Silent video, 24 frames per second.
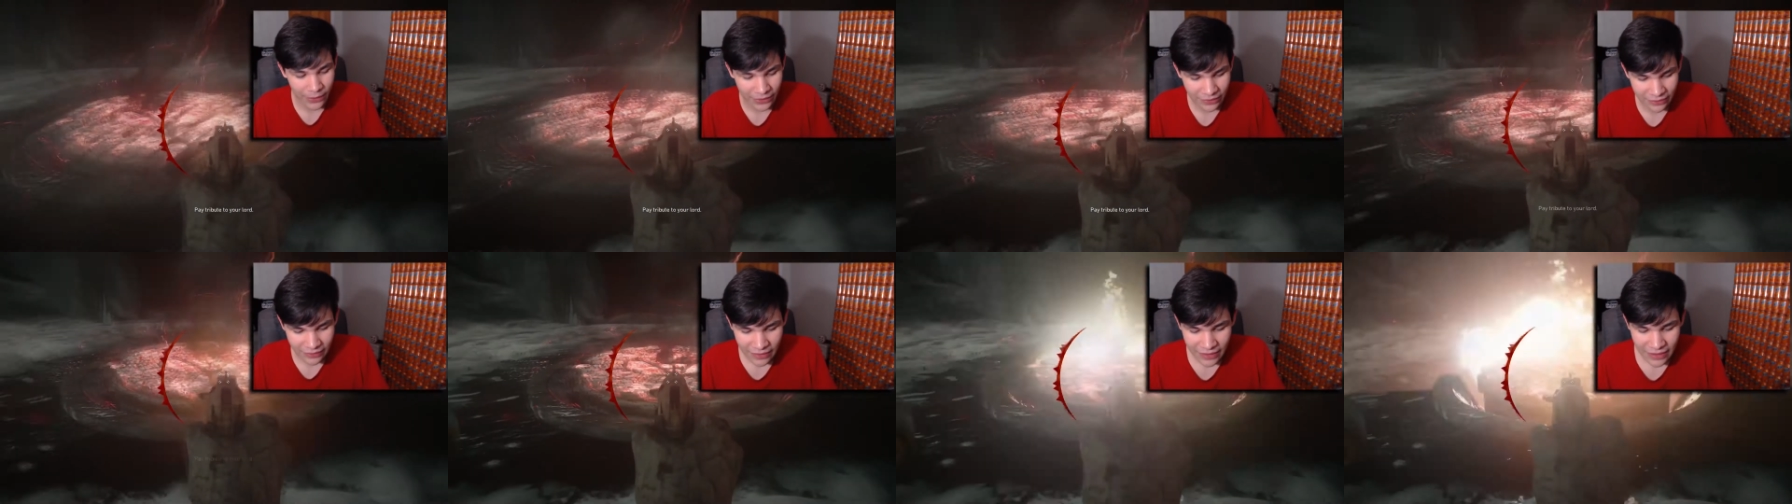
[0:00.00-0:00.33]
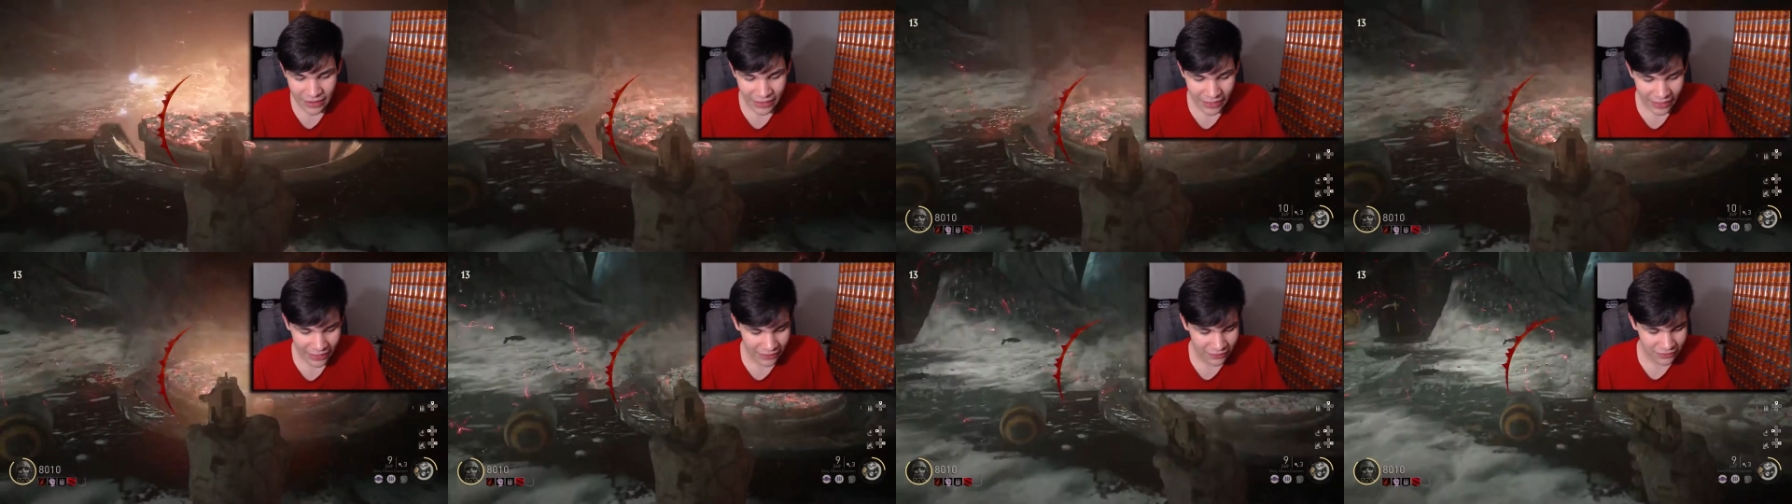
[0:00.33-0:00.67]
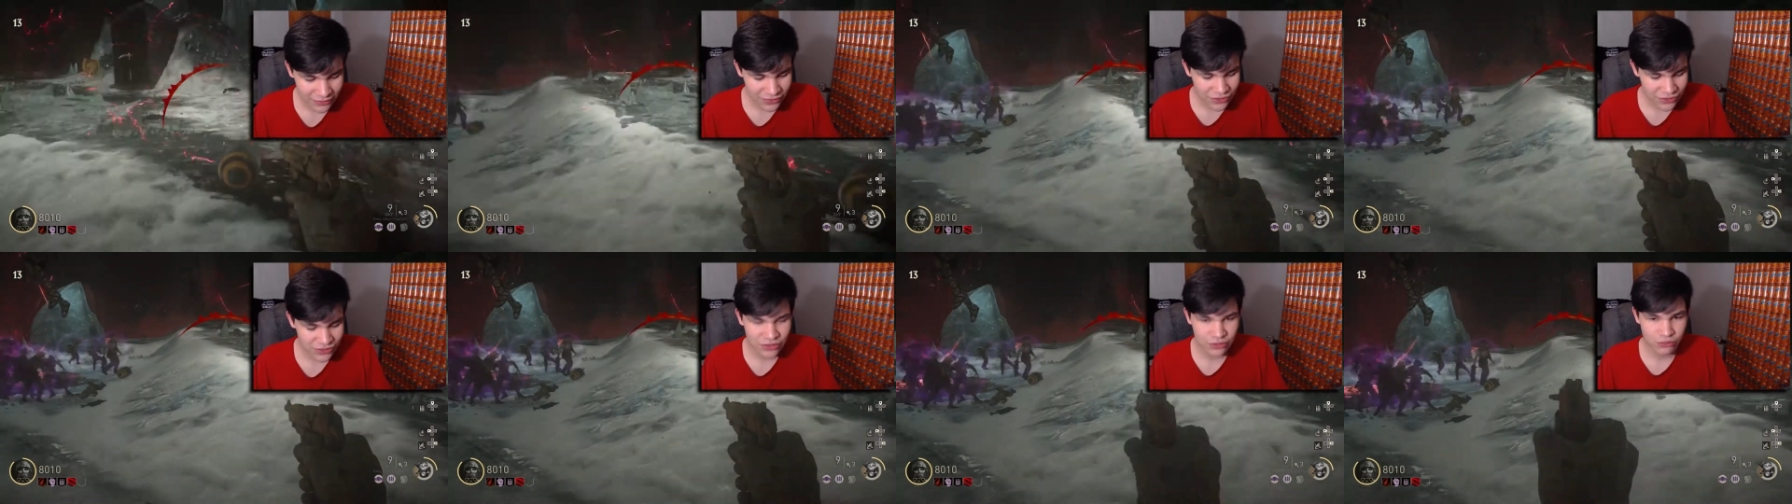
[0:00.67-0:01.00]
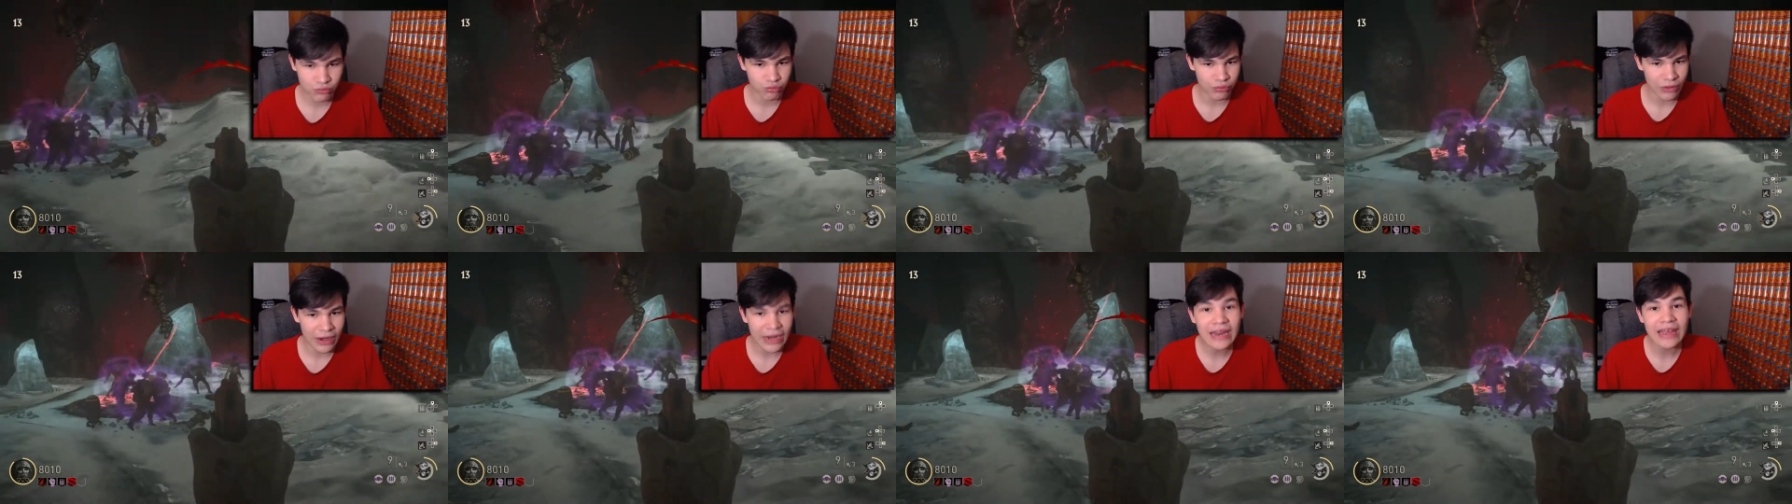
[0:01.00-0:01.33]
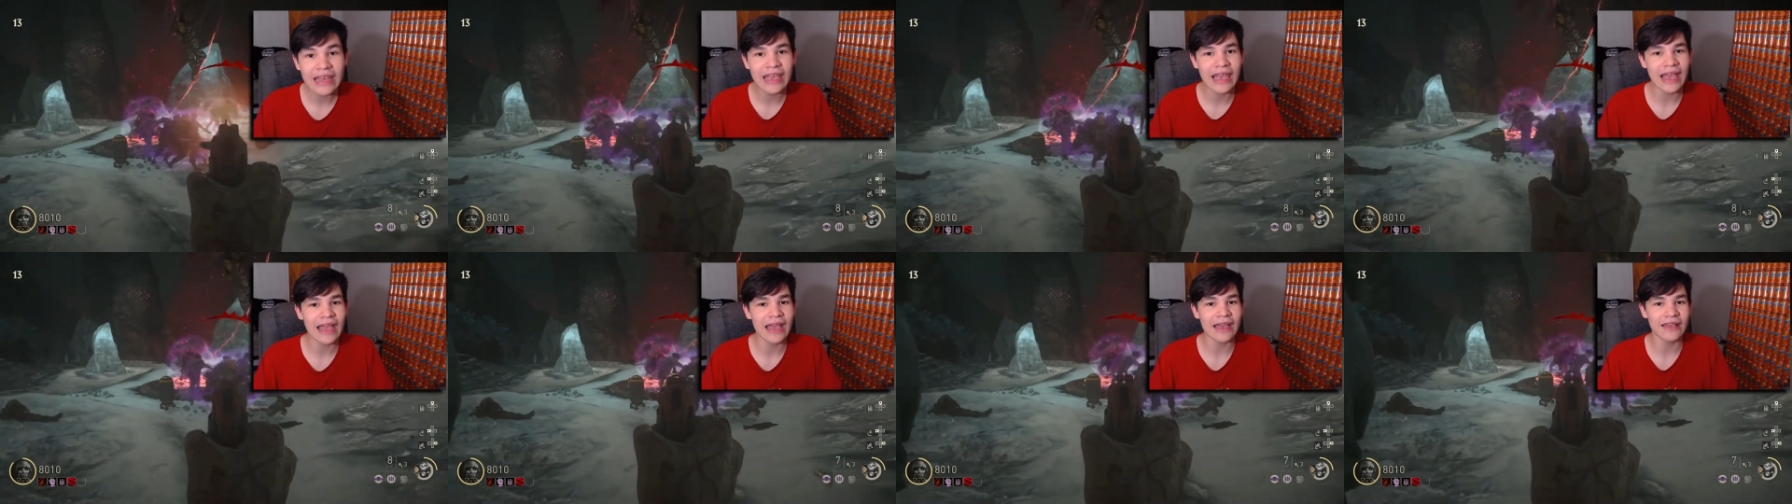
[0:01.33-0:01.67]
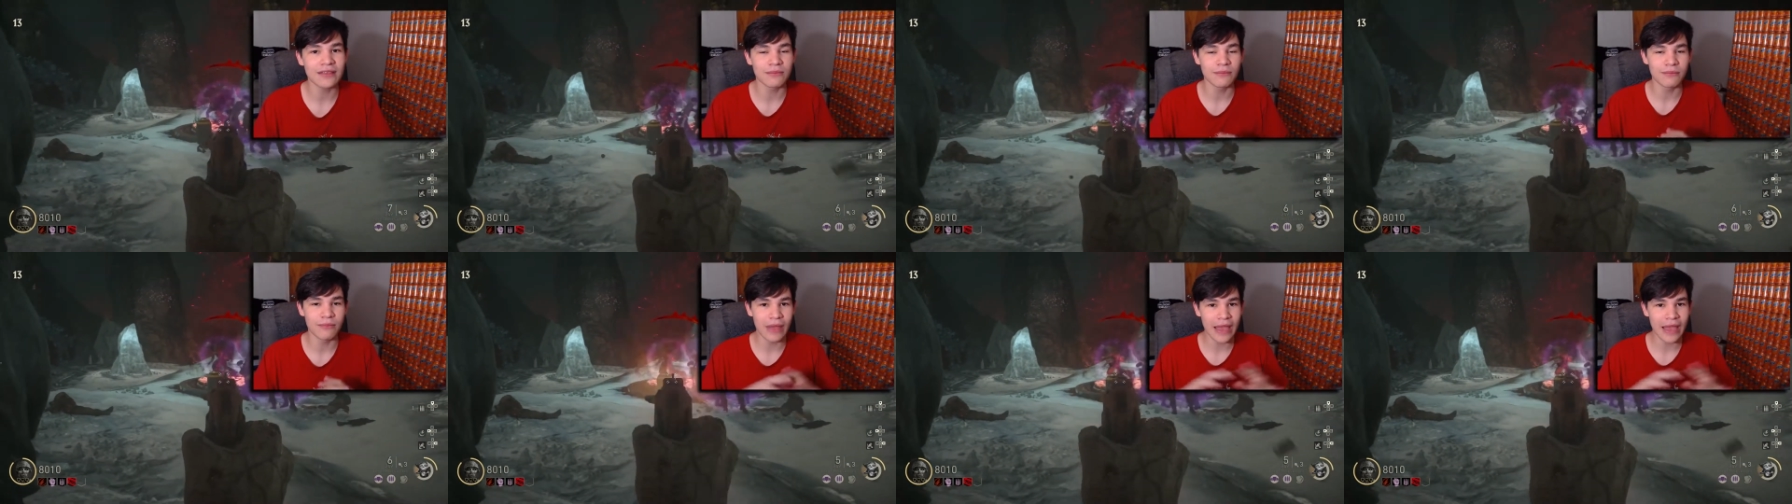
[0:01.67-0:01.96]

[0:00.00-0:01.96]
But in just rating it as